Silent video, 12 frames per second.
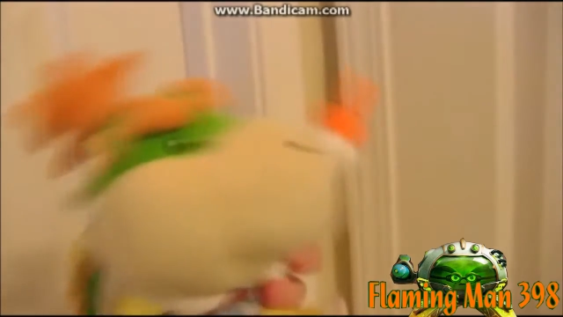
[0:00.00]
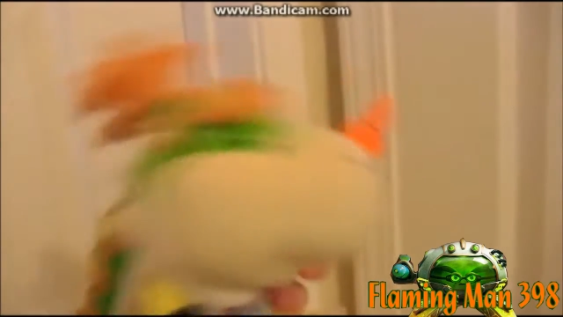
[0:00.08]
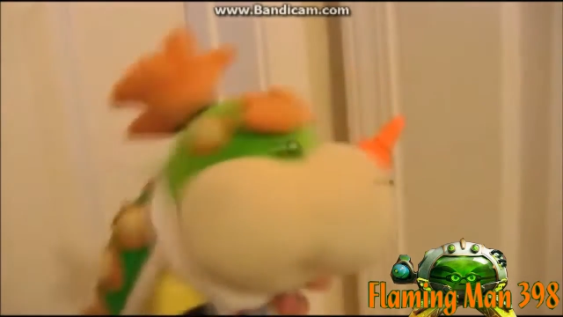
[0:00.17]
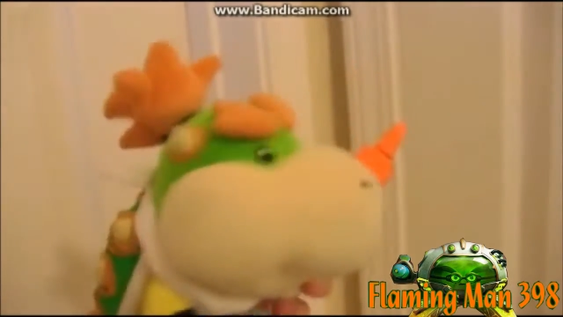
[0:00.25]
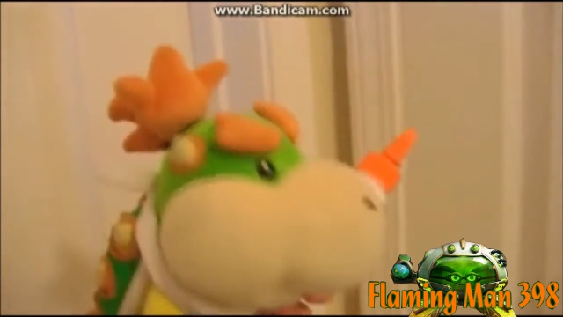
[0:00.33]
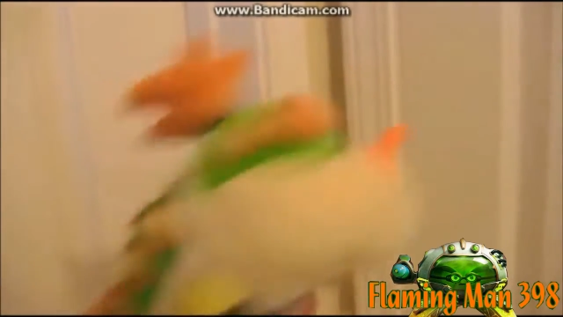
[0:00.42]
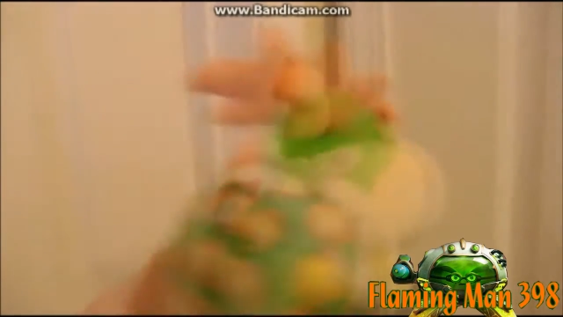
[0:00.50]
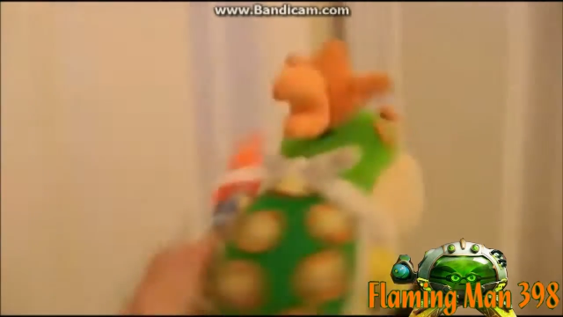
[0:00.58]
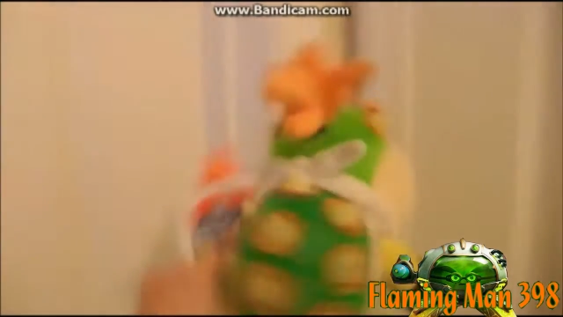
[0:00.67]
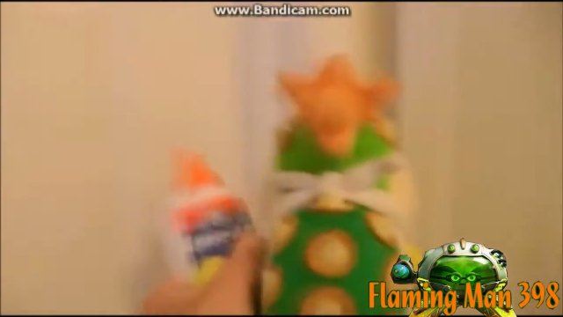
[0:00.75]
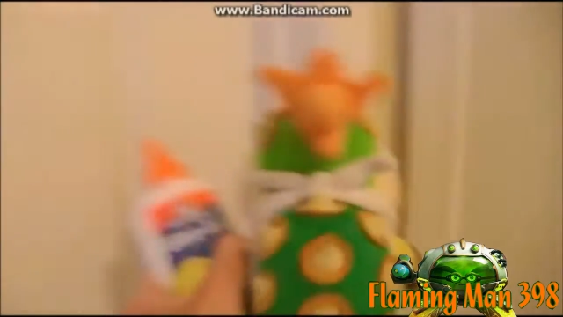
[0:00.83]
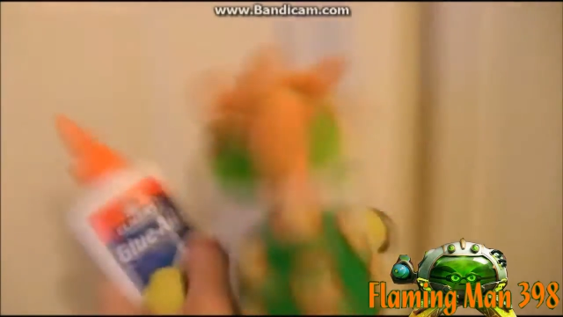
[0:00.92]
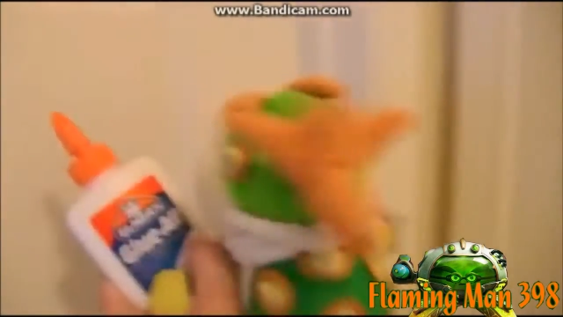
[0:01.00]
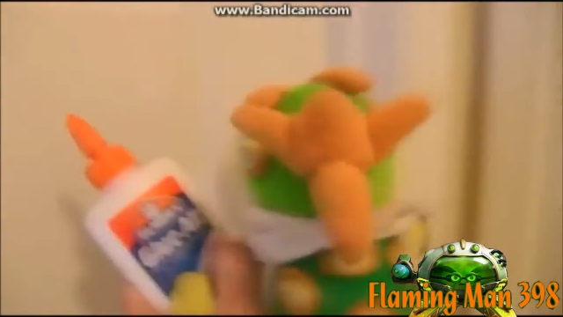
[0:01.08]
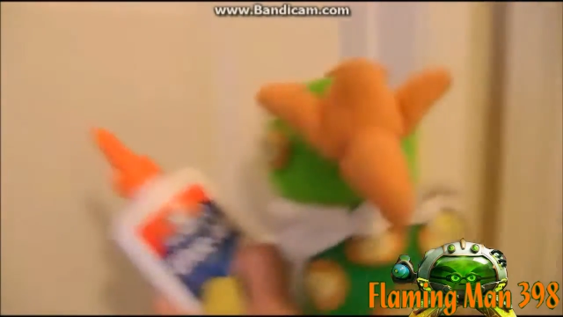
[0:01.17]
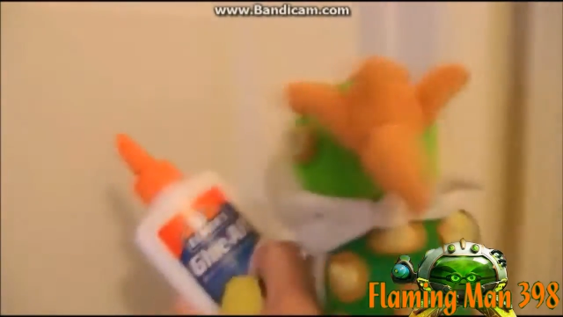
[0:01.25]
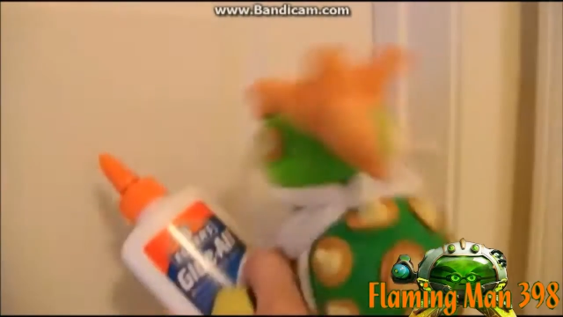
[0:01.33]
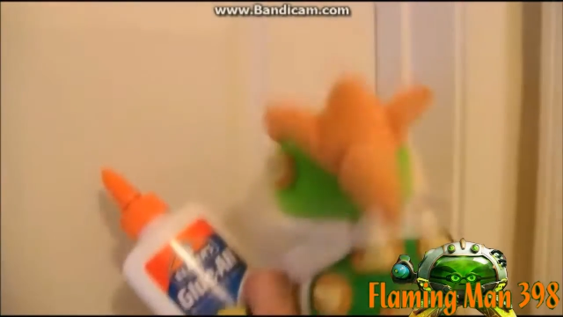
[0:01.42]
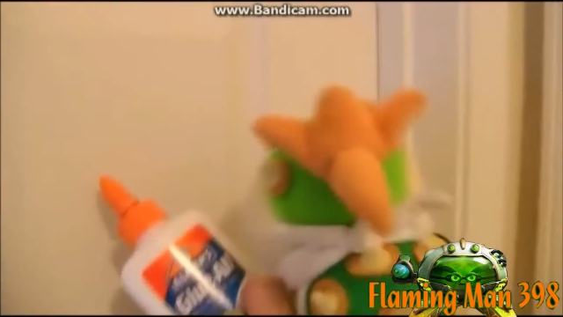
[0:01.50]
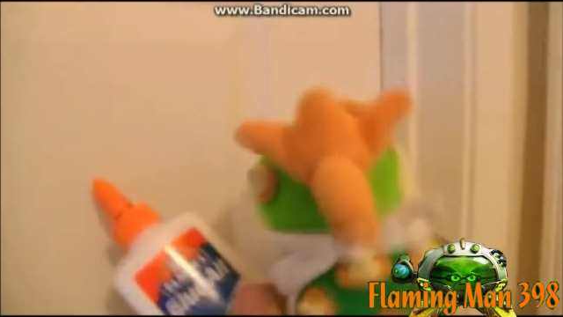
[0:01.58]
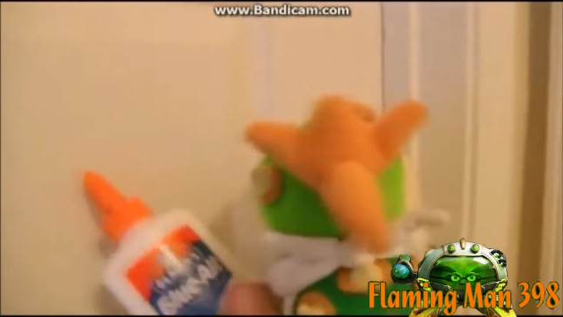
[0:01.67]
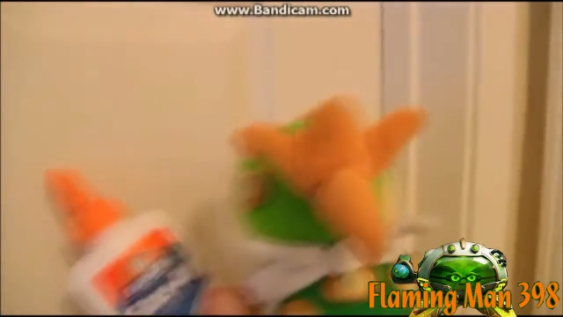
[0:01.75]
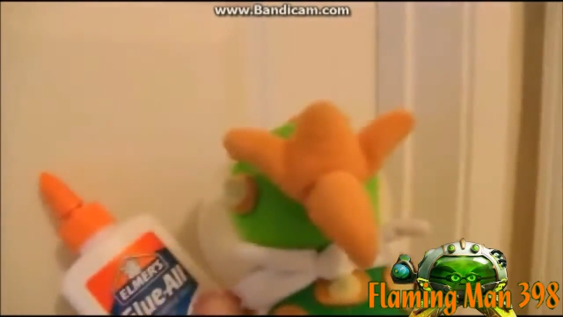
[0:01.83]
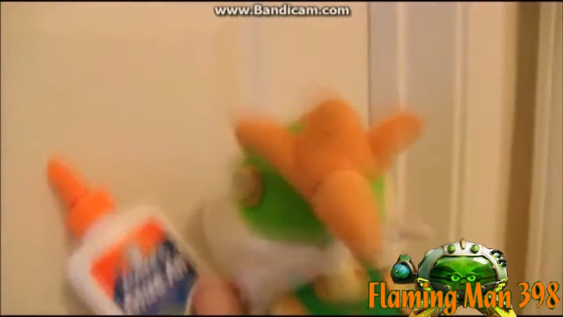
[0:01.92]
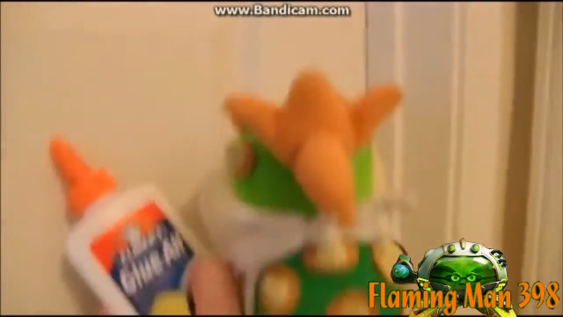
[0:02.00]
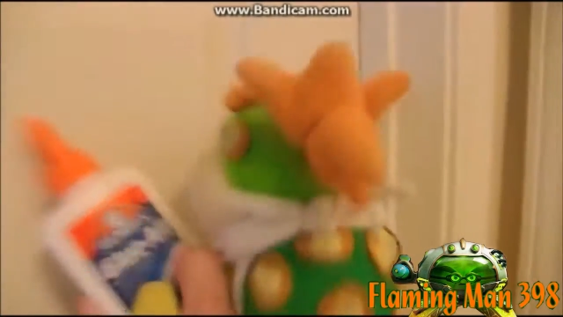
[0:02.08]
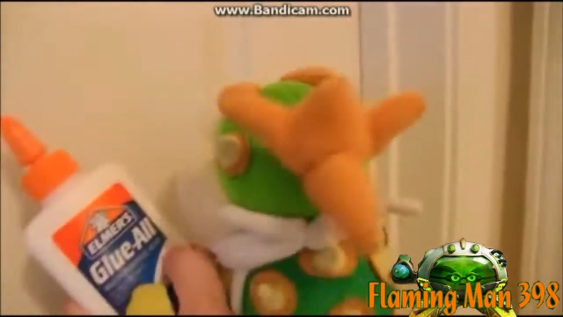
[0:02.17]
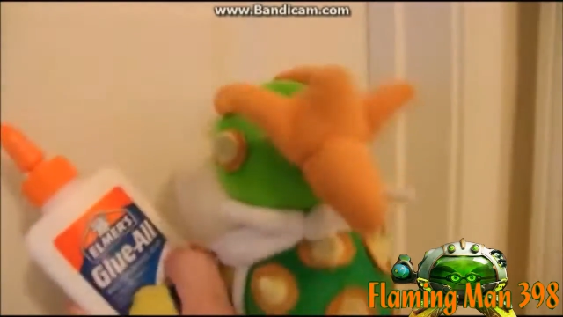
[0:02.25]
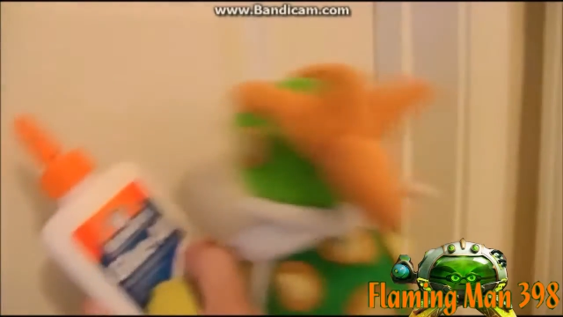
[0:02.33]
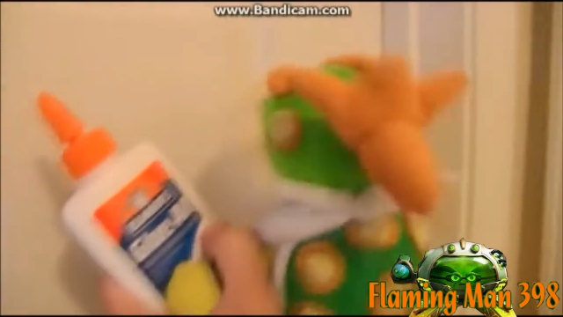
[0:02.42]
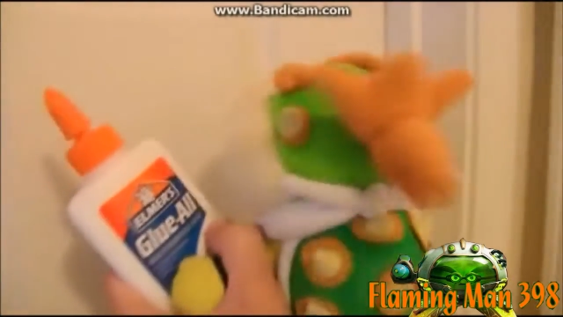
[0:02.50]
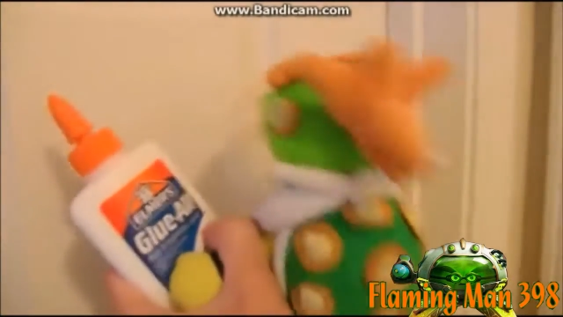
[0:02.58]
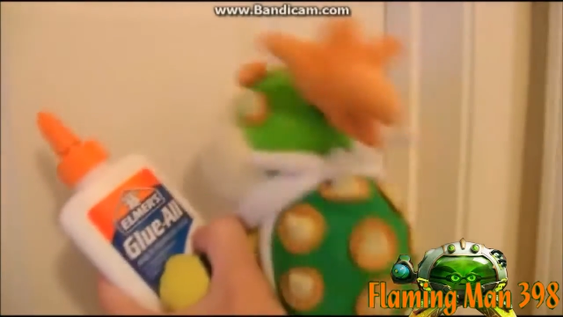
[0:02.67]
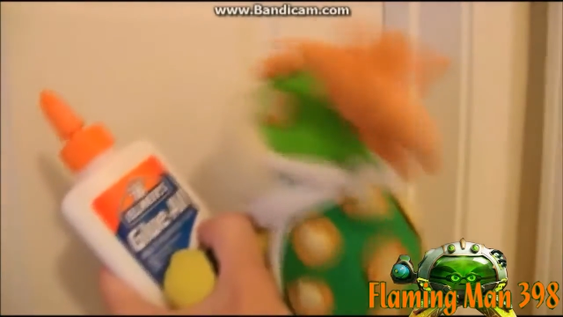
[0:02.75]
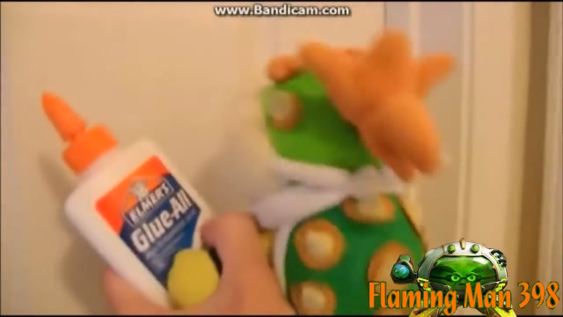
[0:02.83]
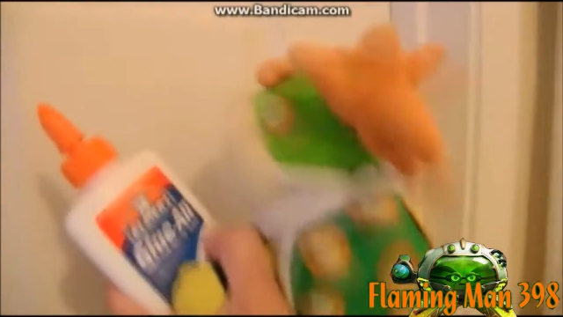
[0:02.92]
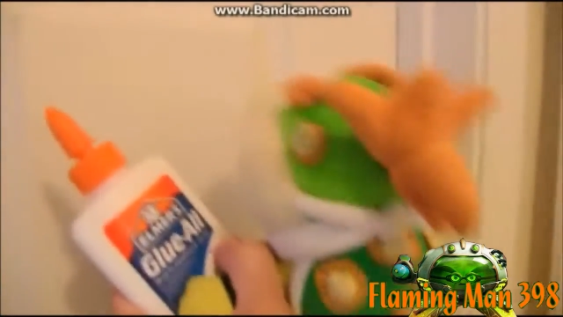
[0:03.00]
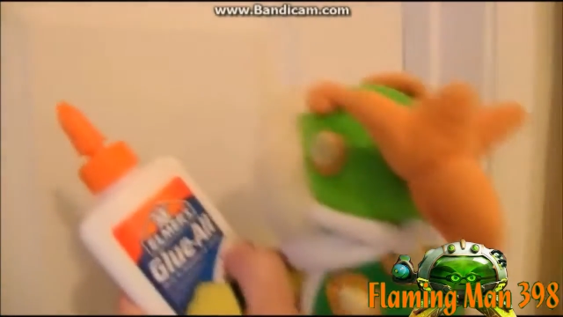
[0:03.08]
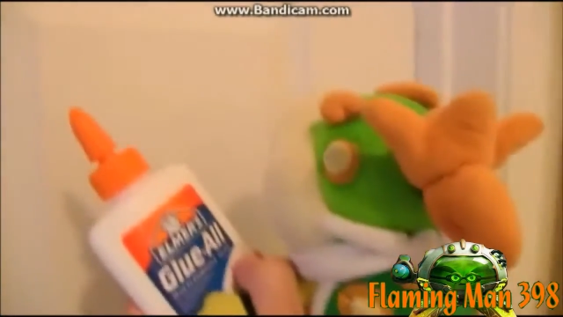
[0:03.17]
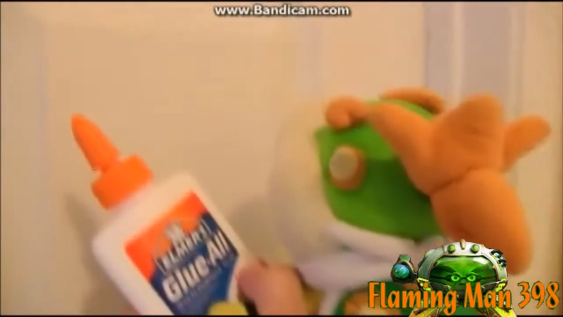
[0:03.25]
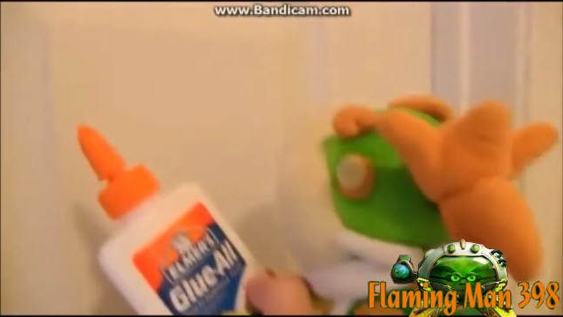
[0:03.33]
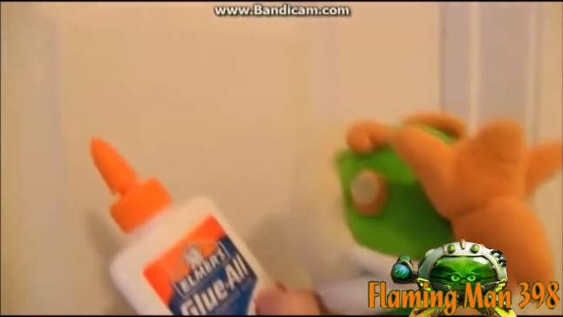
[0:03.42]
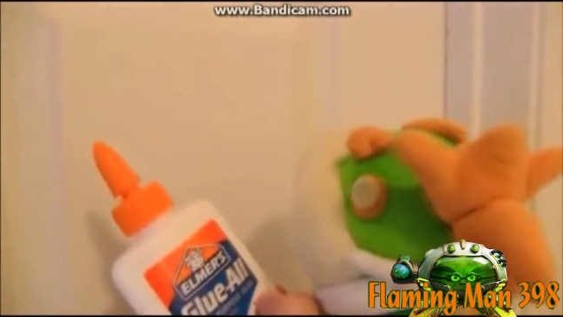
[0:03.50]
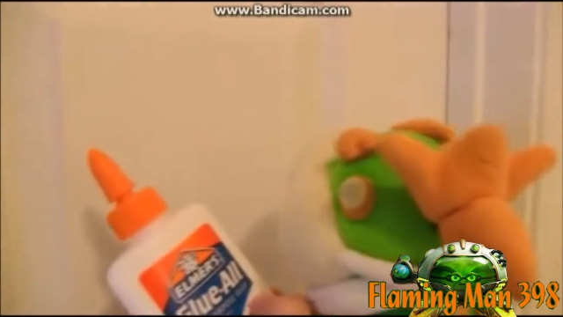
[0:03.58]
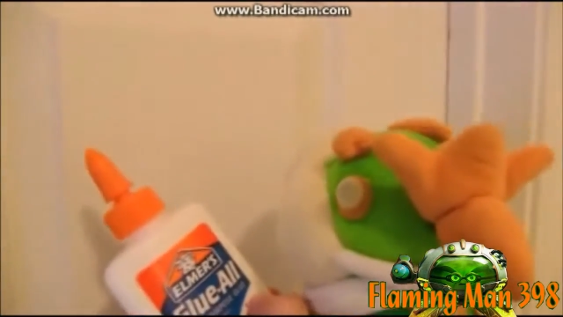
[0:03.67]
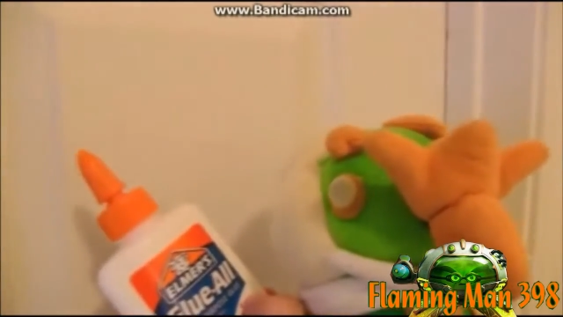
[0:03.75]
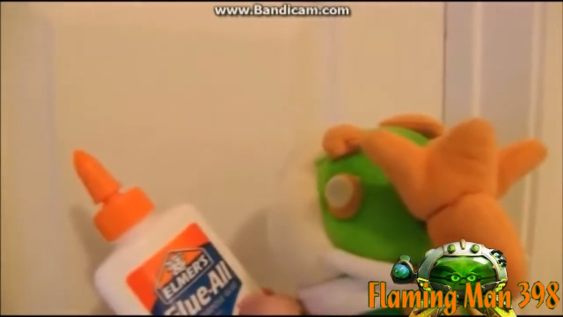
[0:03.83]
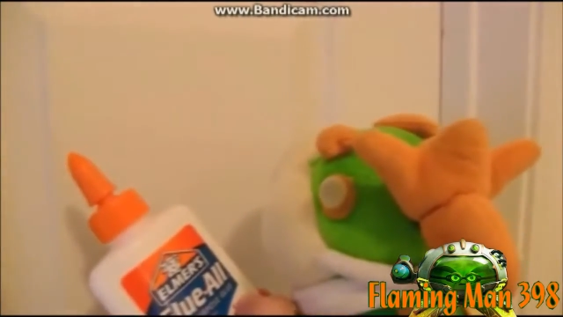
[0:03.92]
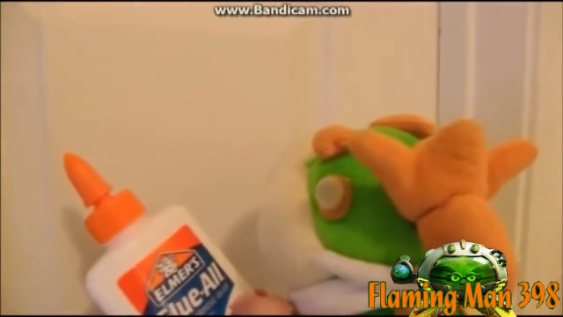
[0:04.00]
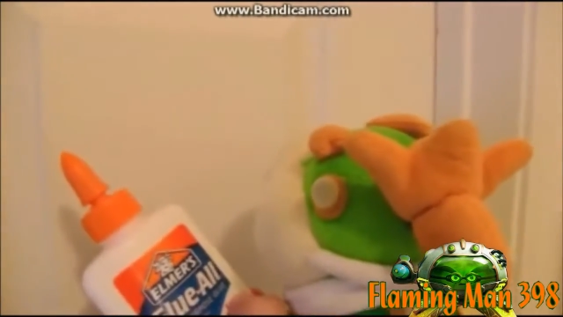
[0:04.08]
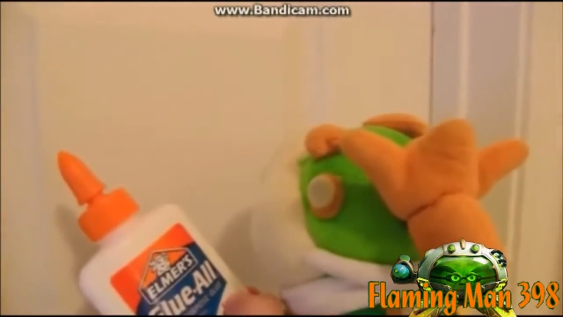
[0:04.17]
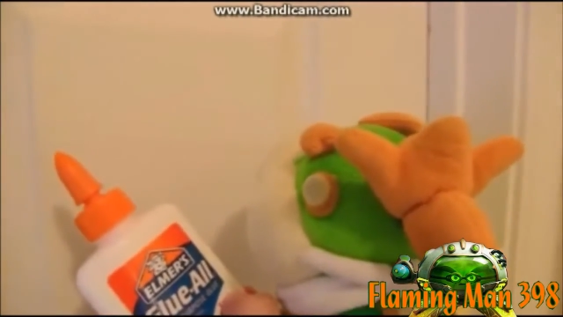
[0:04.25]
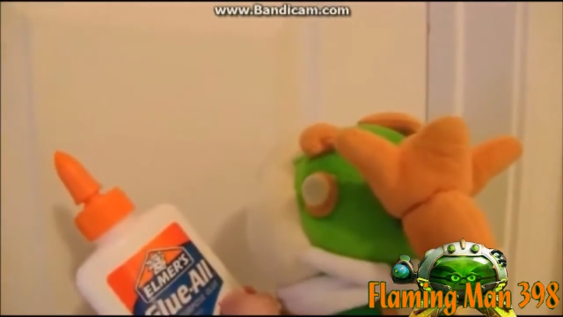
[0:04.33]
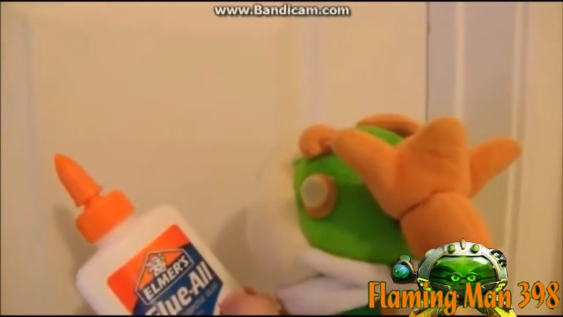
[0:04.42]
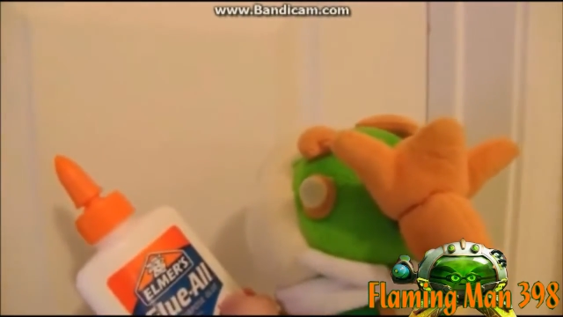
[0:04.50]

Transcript: [unreadable: no face in view]